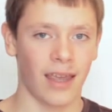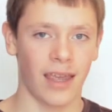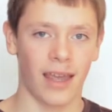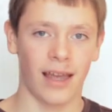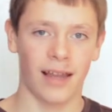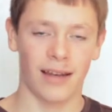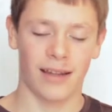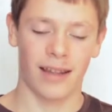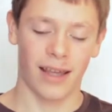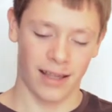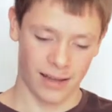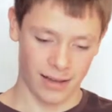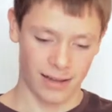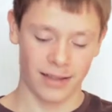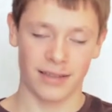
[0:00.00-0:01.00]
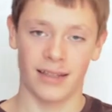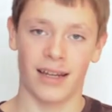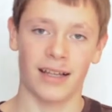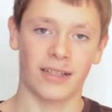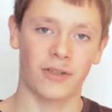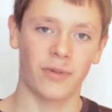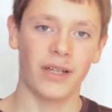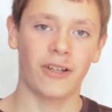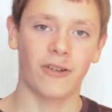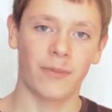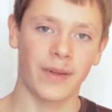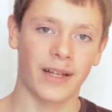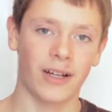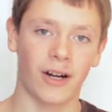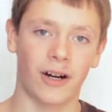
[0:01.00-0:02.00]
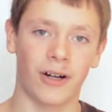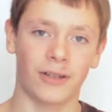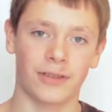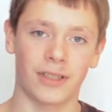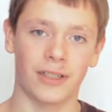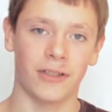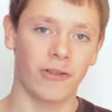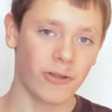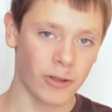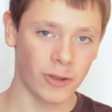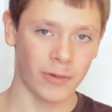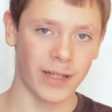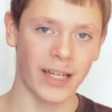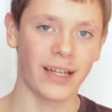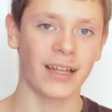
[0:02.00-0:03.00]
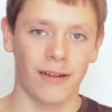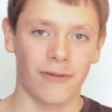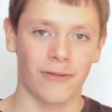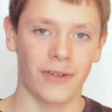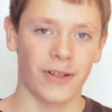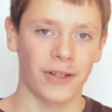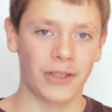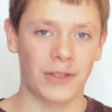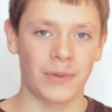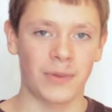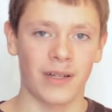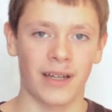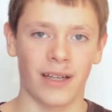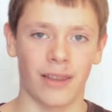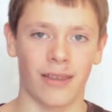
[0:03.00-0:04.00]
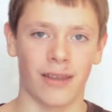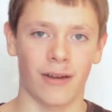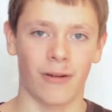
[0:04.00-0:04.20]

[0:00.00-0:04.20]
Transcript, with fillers: And that this next week will be called Neewer Week, filled with